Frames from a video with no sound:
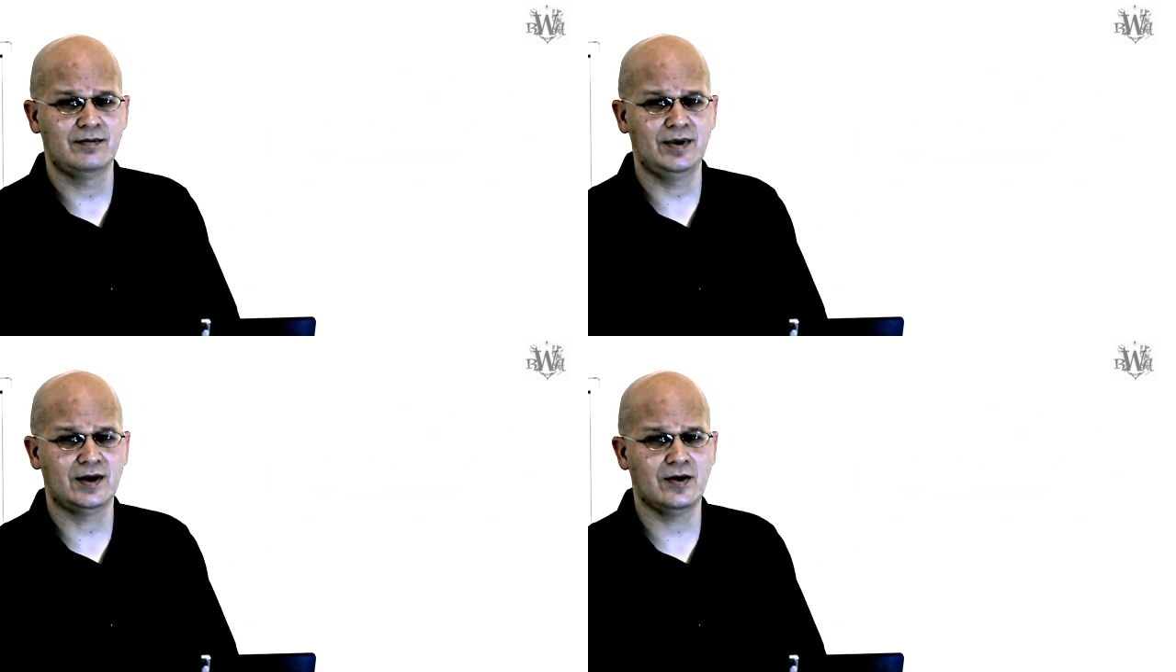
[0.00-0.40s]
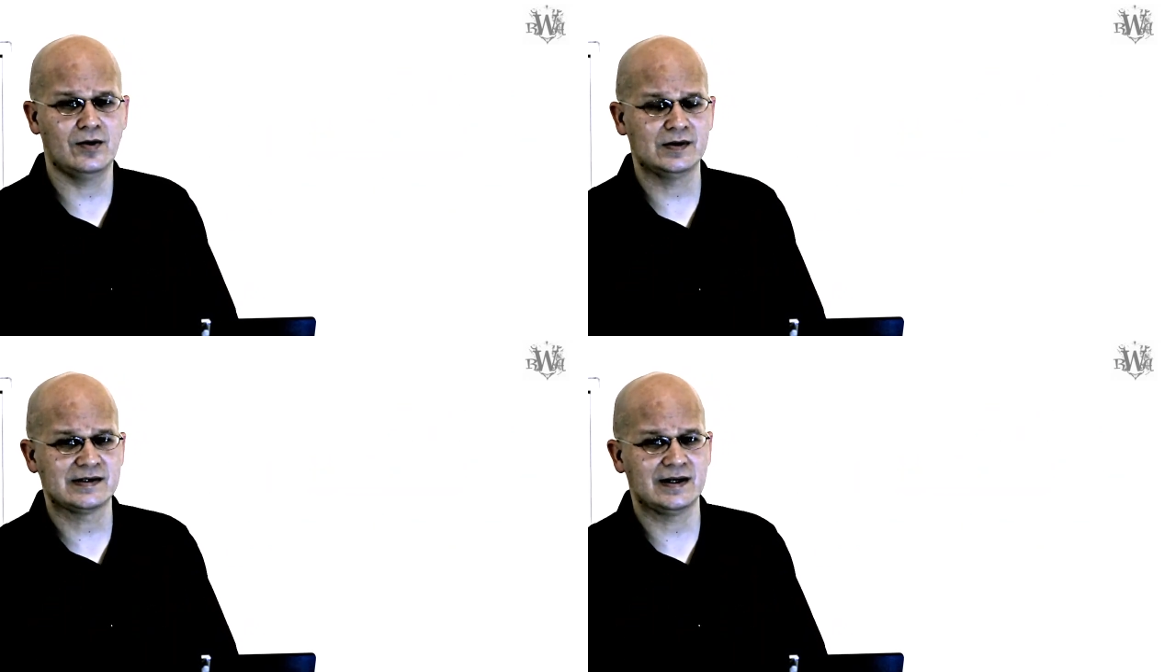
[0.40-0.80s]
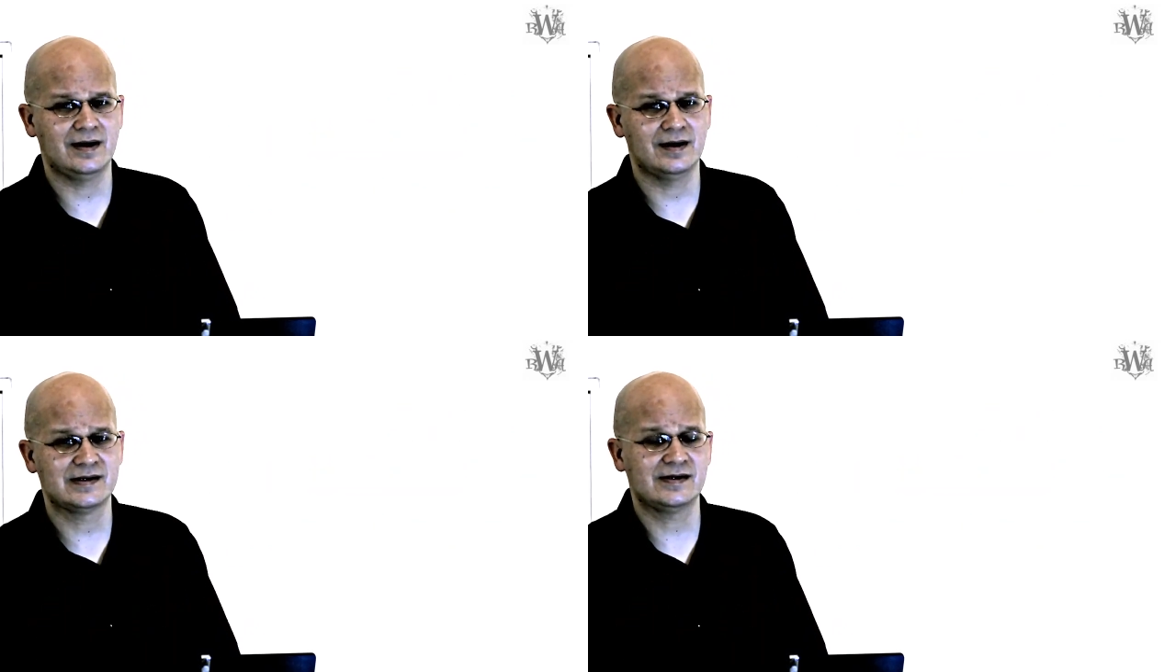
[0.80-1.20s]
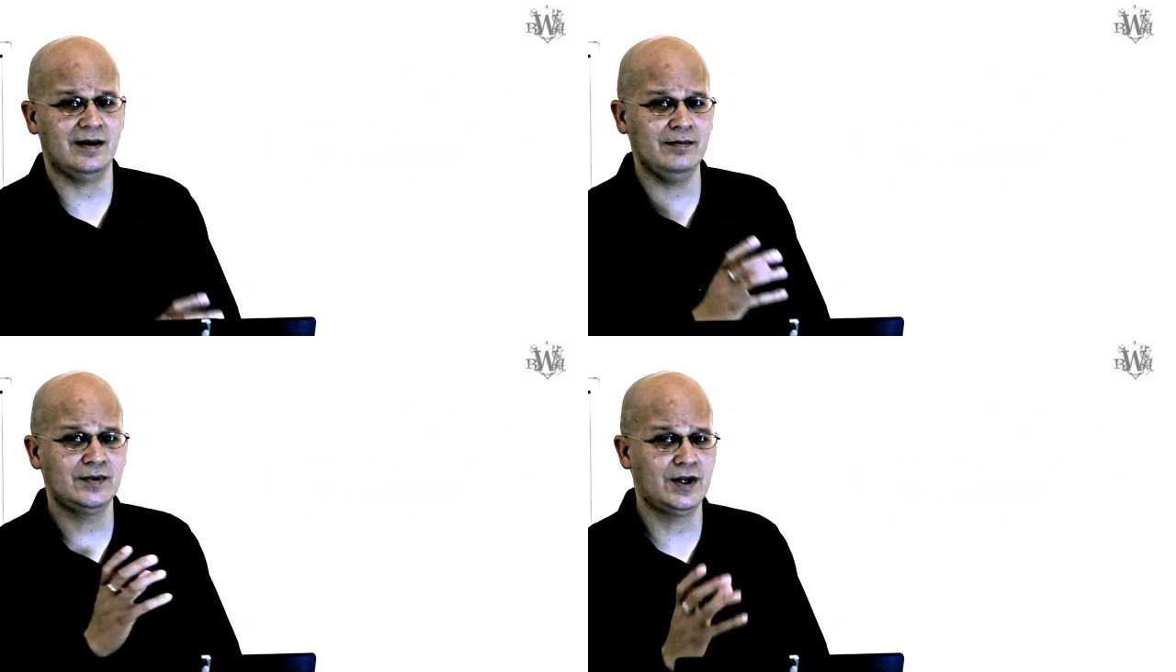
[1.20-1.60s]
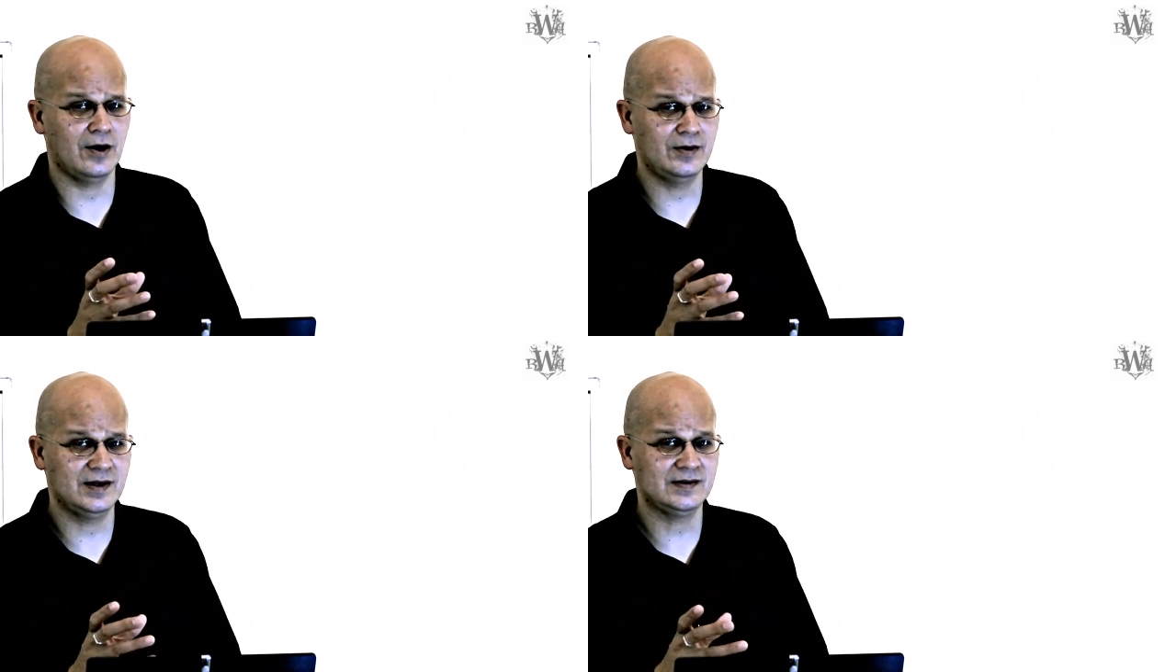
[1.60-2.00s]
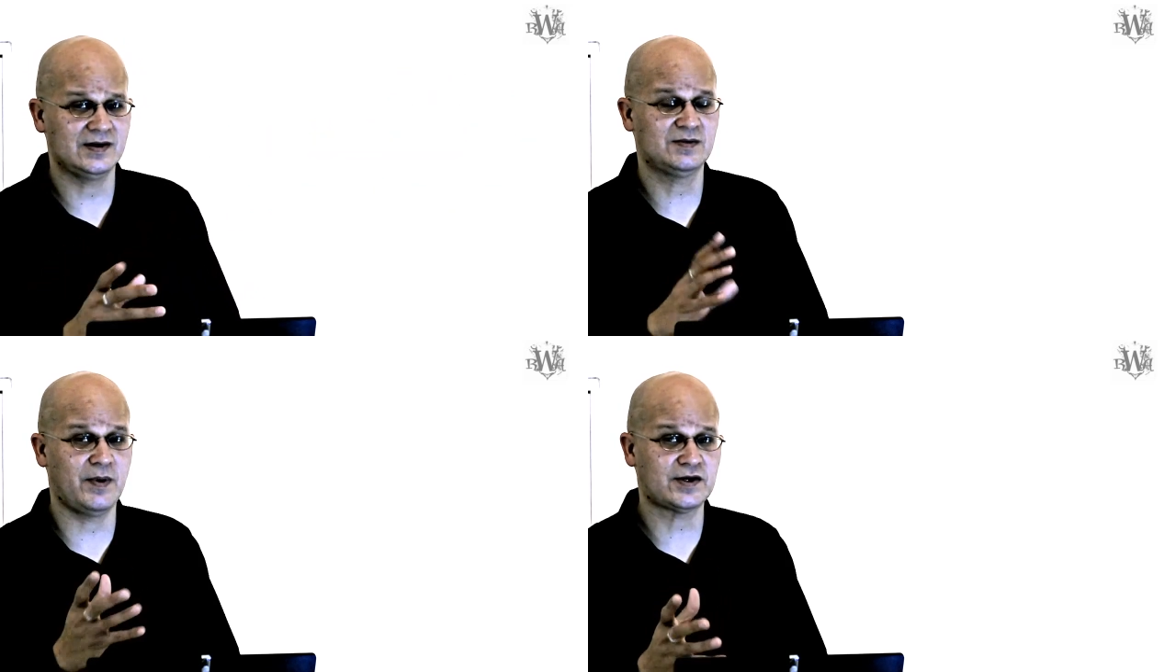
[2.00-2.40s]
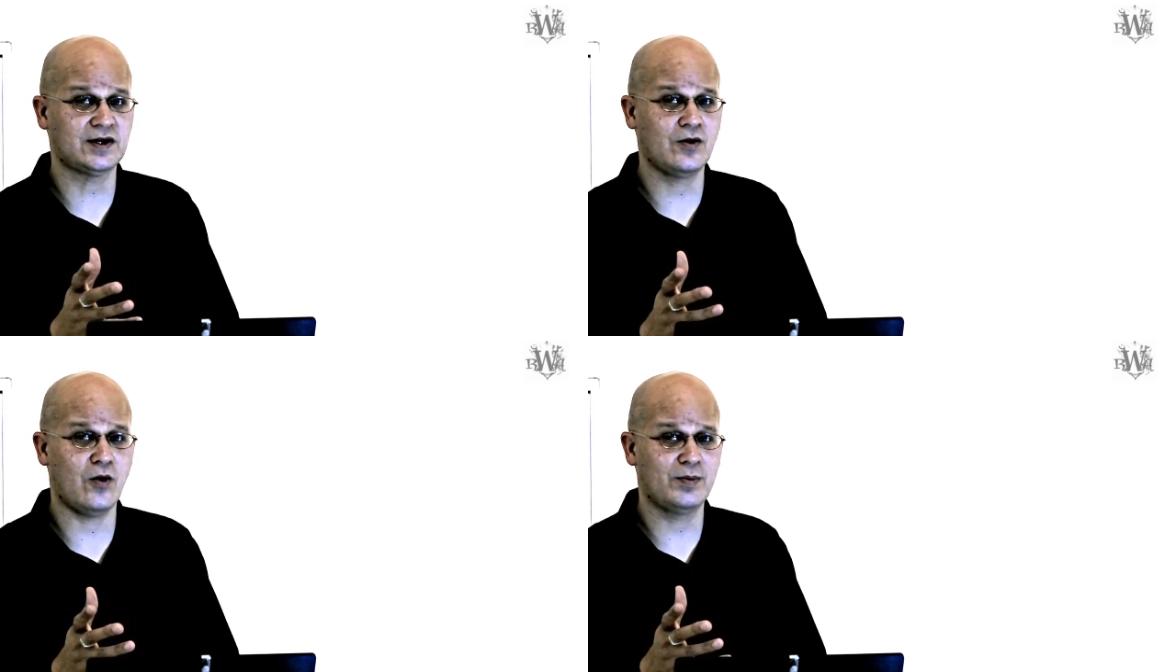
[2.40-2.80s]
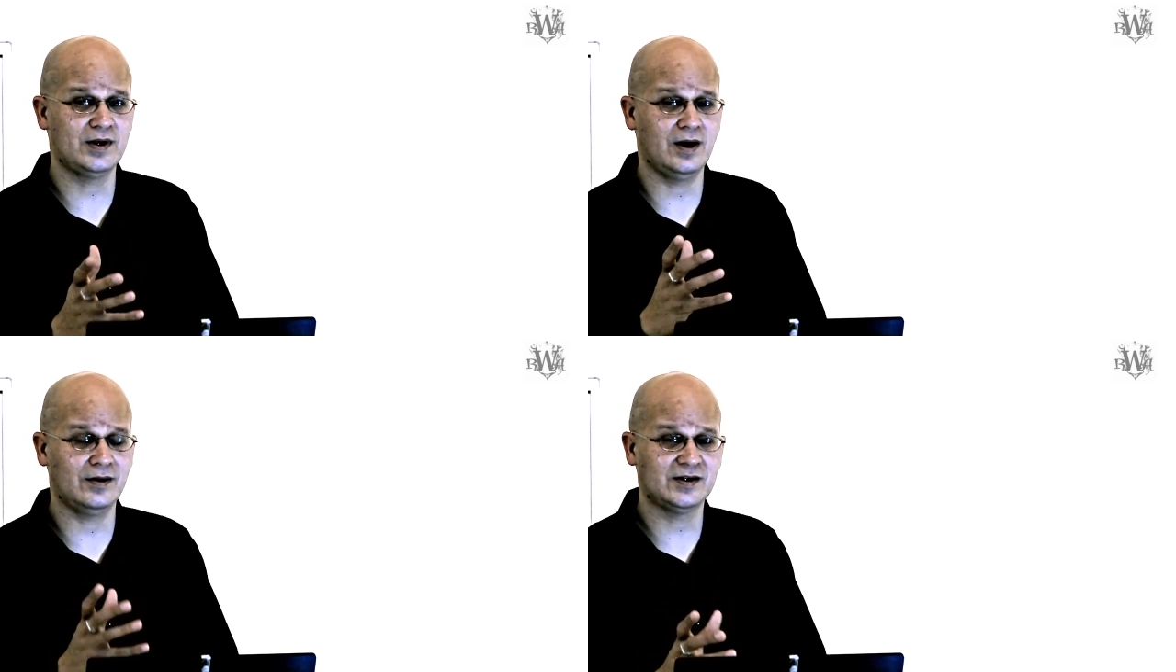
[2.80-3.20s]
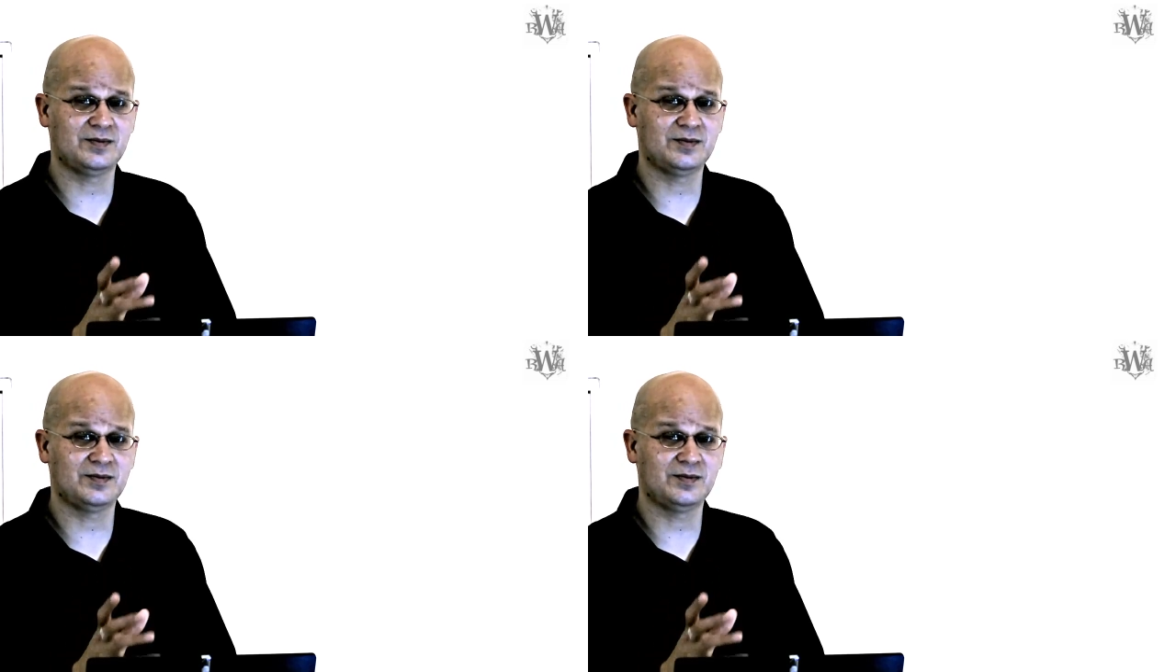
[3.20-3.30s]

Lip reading: because some donors, especially corporate donors,